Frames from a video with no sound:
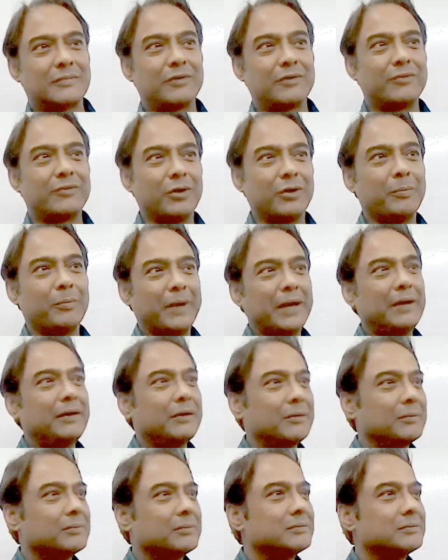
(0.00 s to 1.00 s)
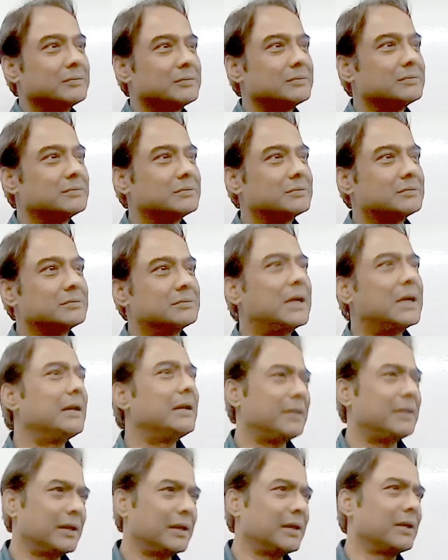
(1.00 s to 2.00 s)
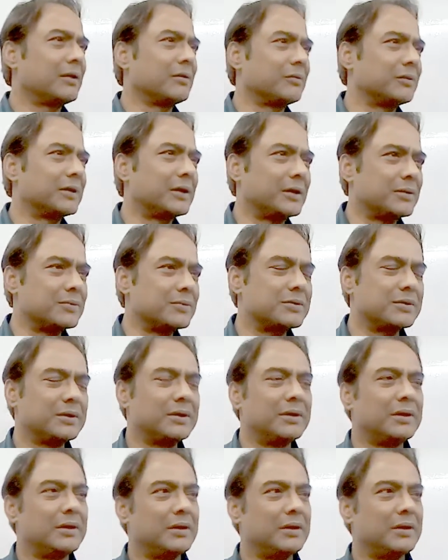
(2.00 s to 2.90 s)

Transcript: for your pet and take care of the house.